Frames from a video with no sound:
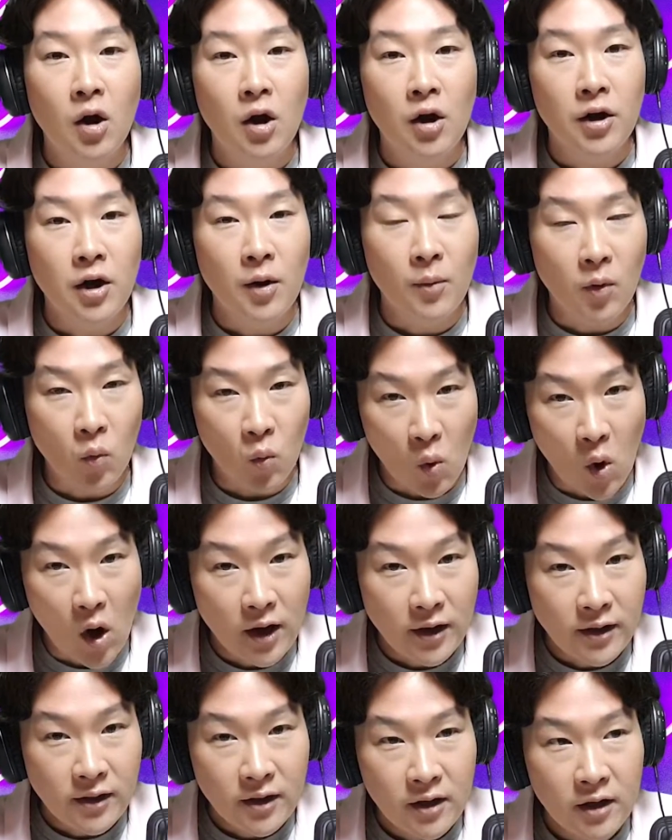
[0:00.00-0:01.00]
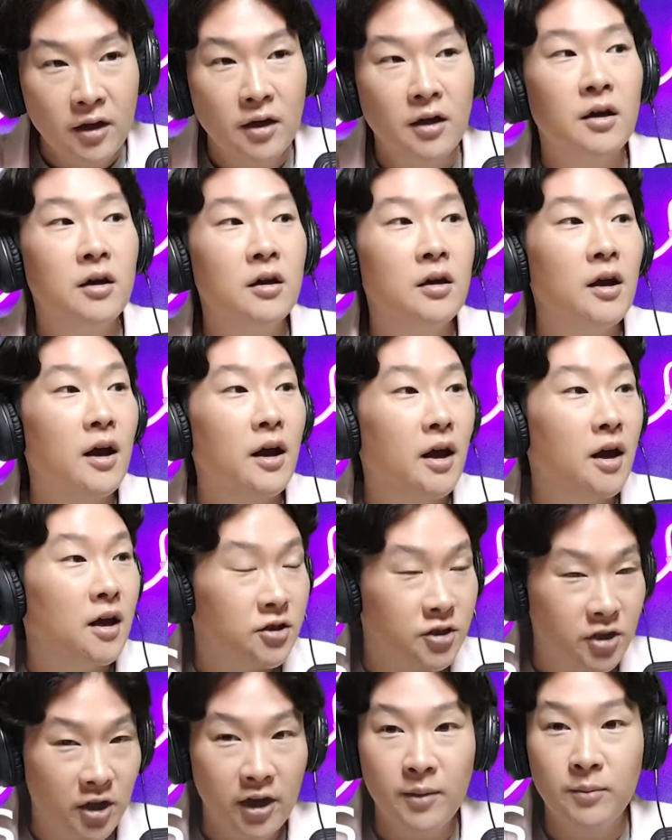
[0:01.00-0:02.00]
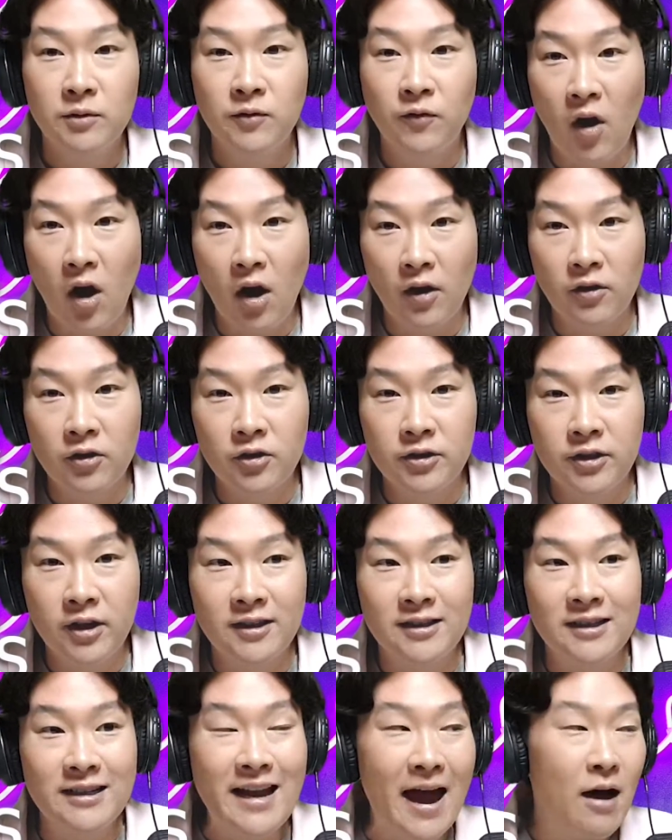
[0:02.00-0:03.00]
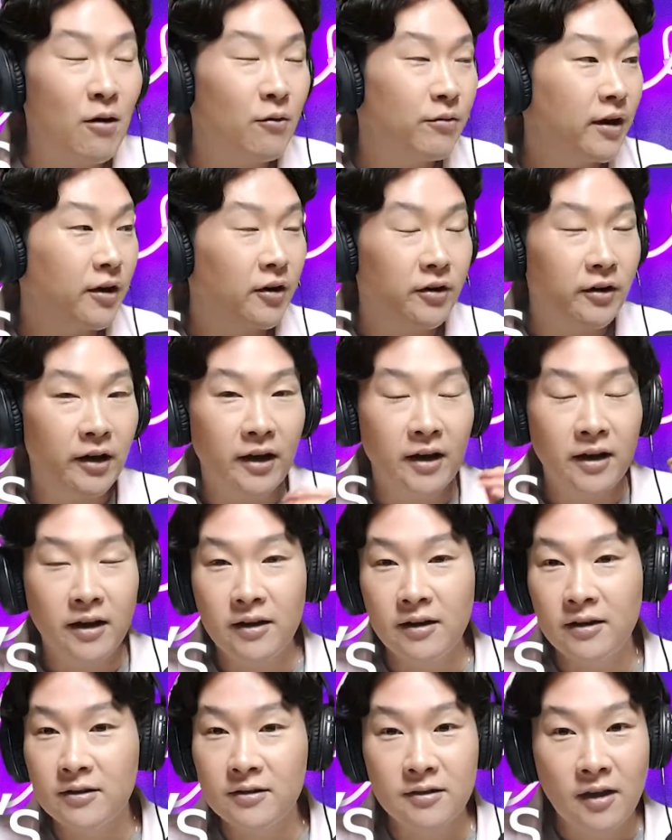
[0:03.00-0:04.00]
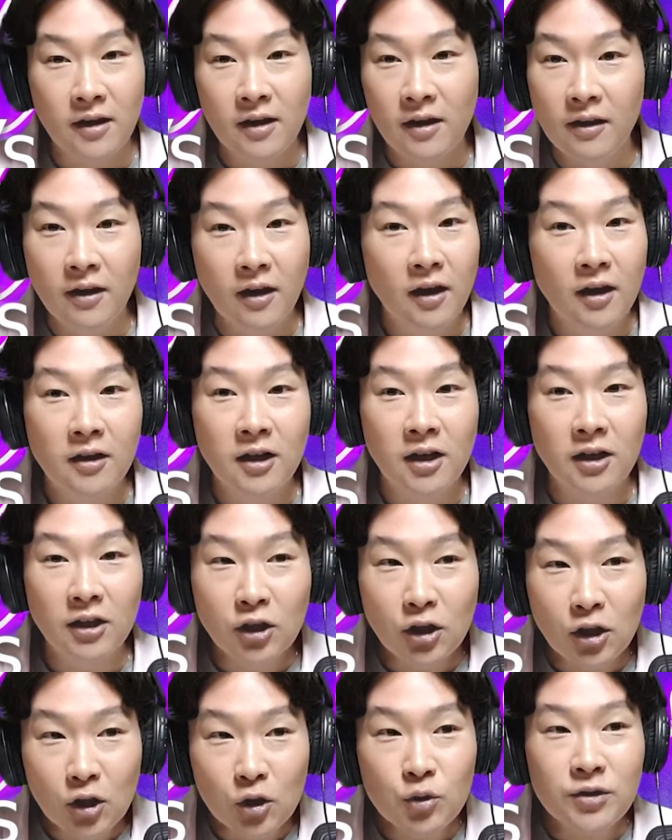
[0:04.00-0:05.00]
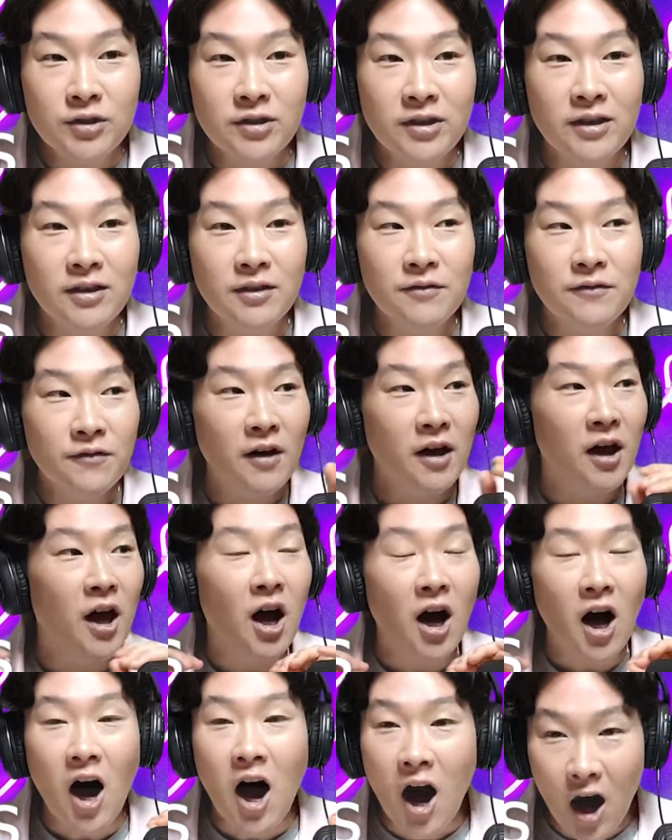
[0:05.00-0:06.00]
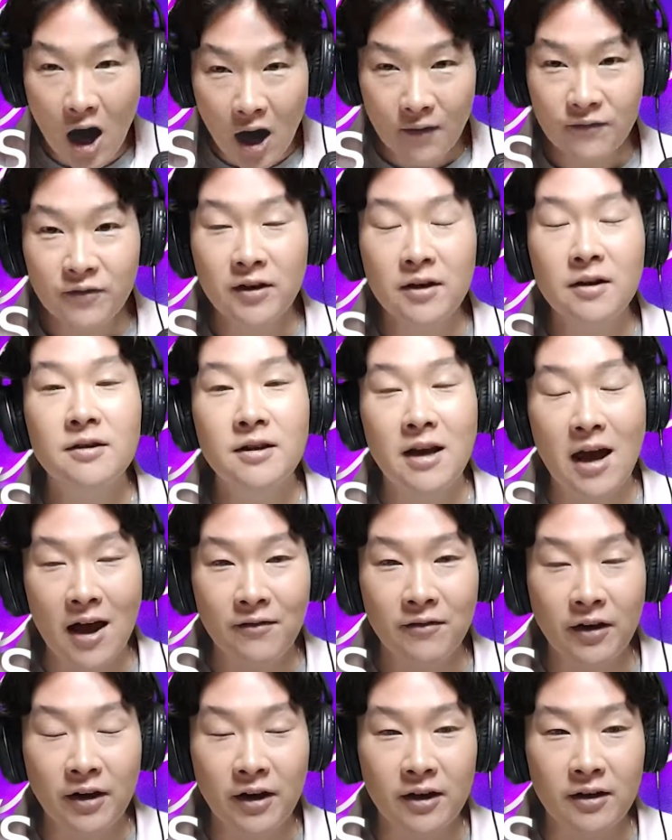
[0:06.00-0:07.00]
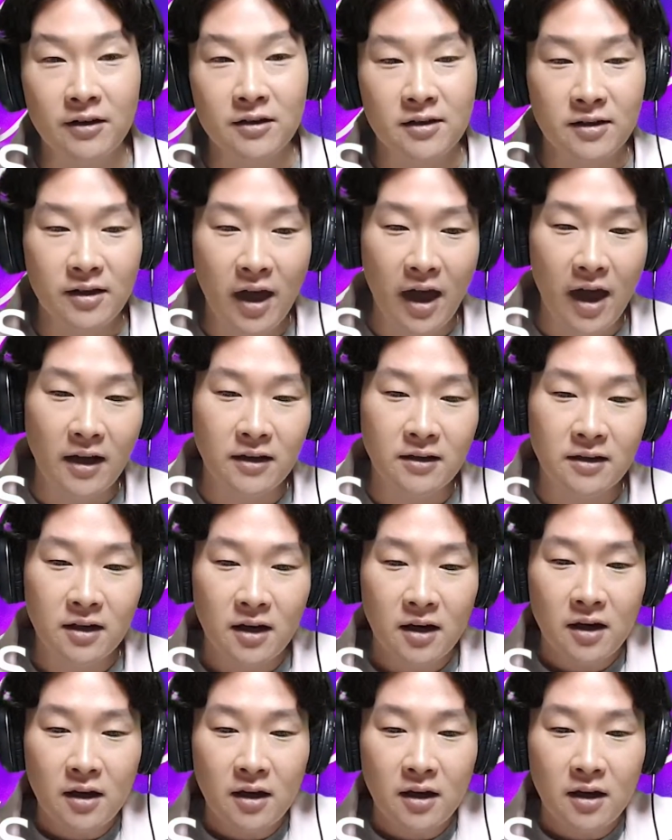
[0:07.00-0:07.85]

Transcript: Number one, SJM's father says now there is conclusive, obvious evidence that